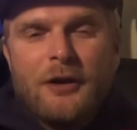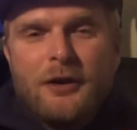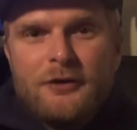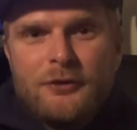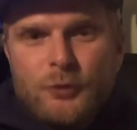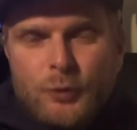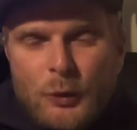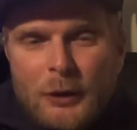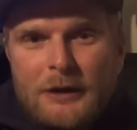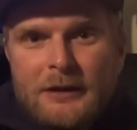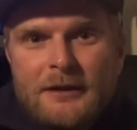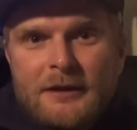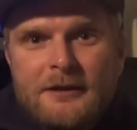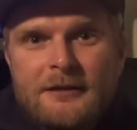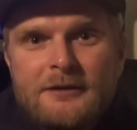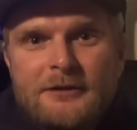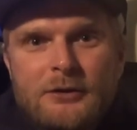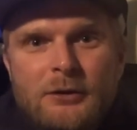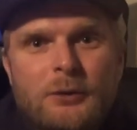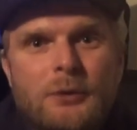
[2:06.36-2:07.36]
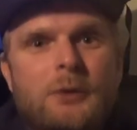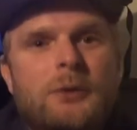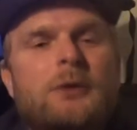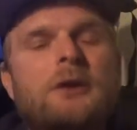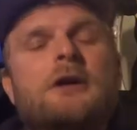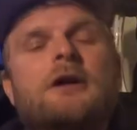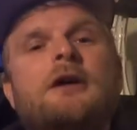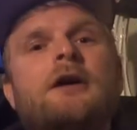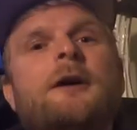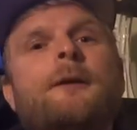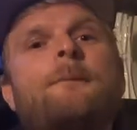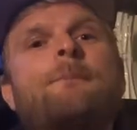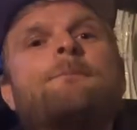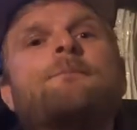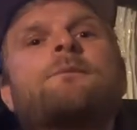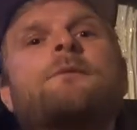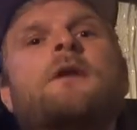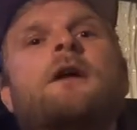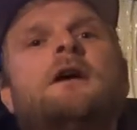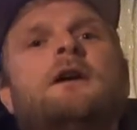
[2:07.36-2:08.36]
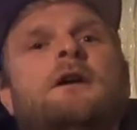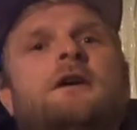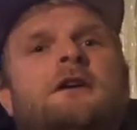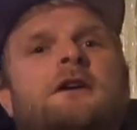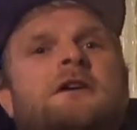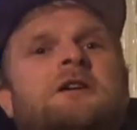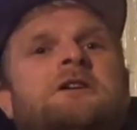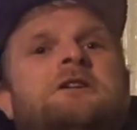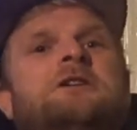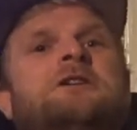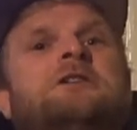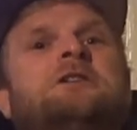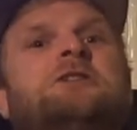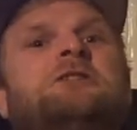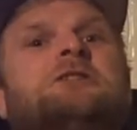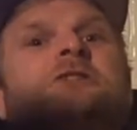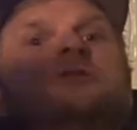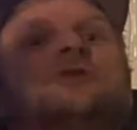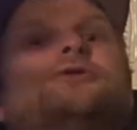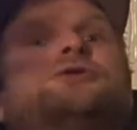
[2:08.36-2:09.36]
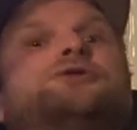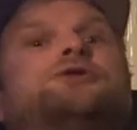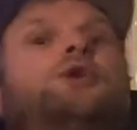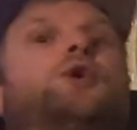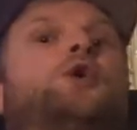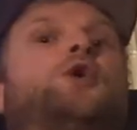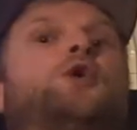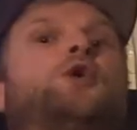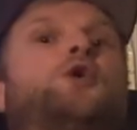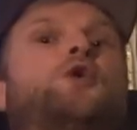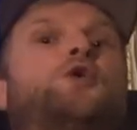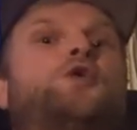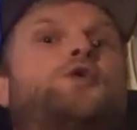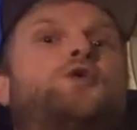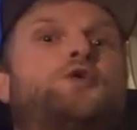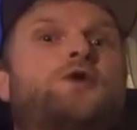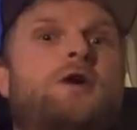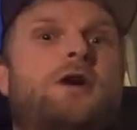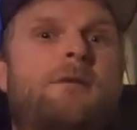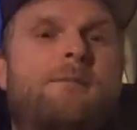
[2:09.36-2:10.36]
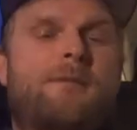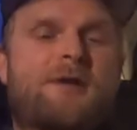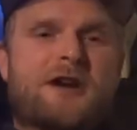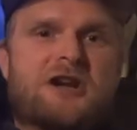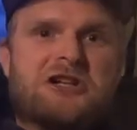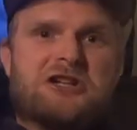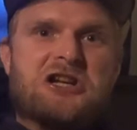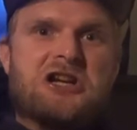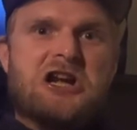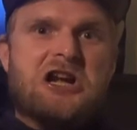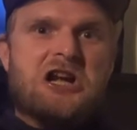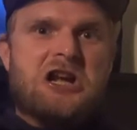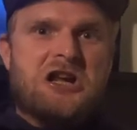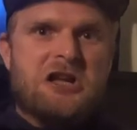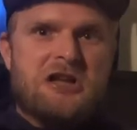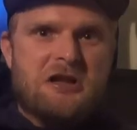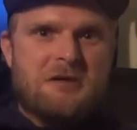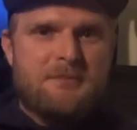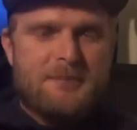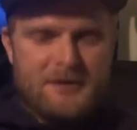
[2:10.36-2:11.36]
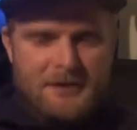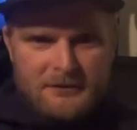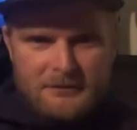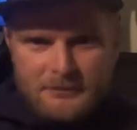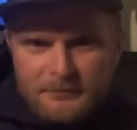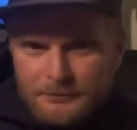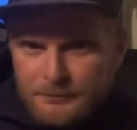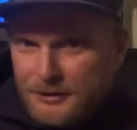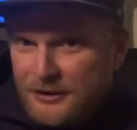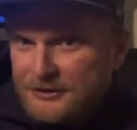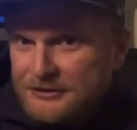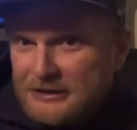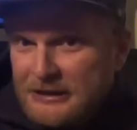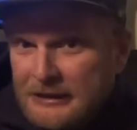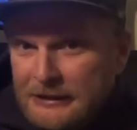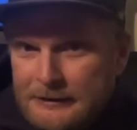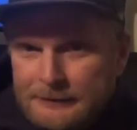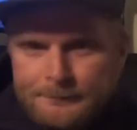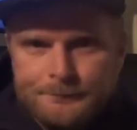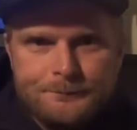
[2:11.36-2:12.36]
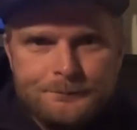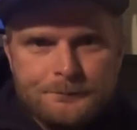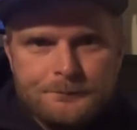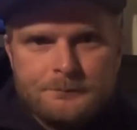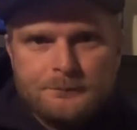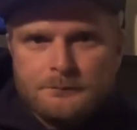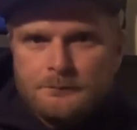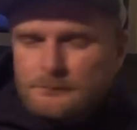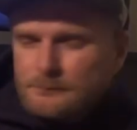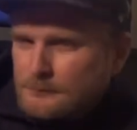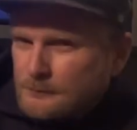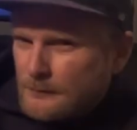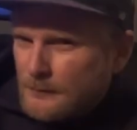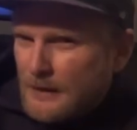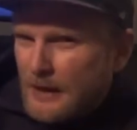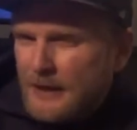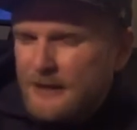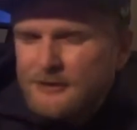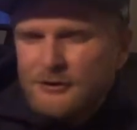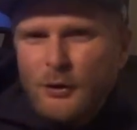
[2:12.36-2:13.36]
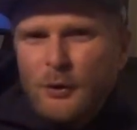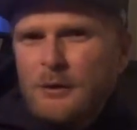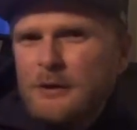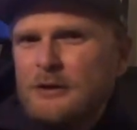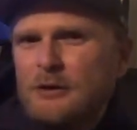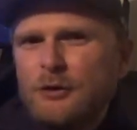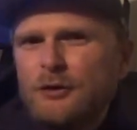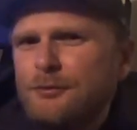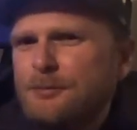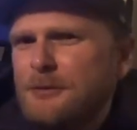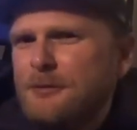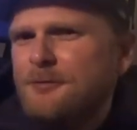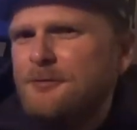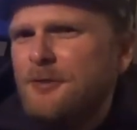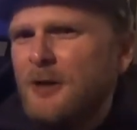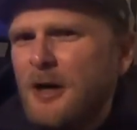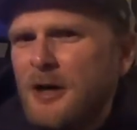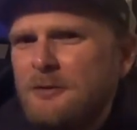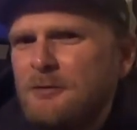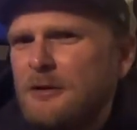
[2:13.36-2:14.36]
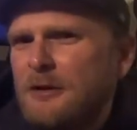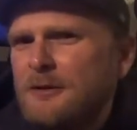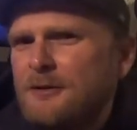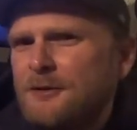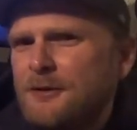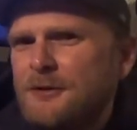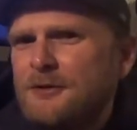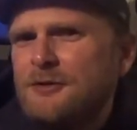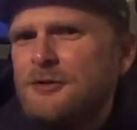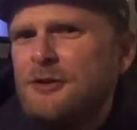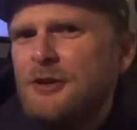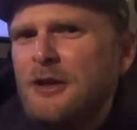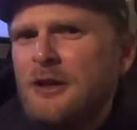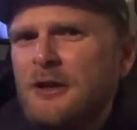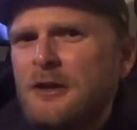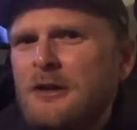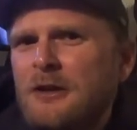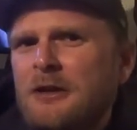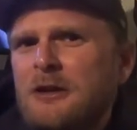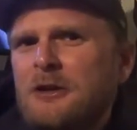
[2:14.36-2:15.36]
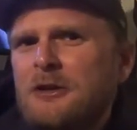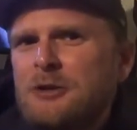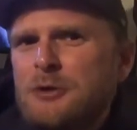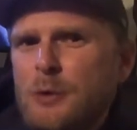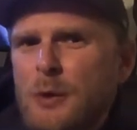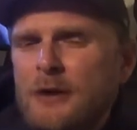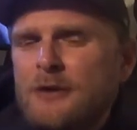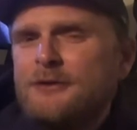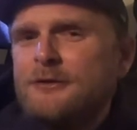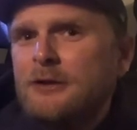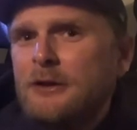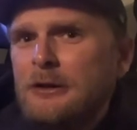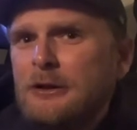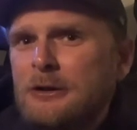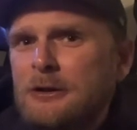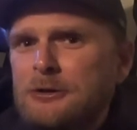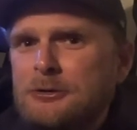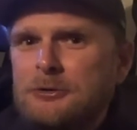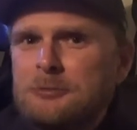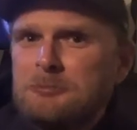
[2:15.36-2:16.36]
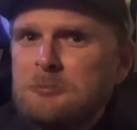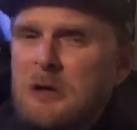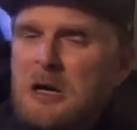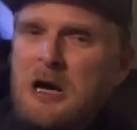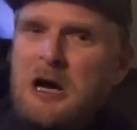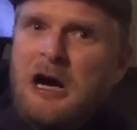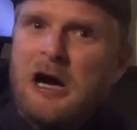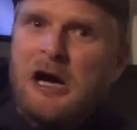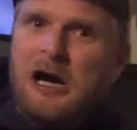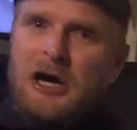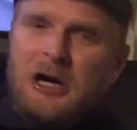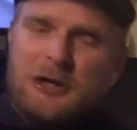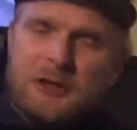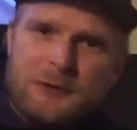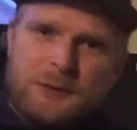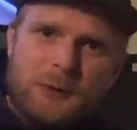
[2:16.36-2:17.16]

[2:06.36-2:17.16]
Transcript: Sweden to uh, to Brazil Brazil it's only cost me 500 US dollar I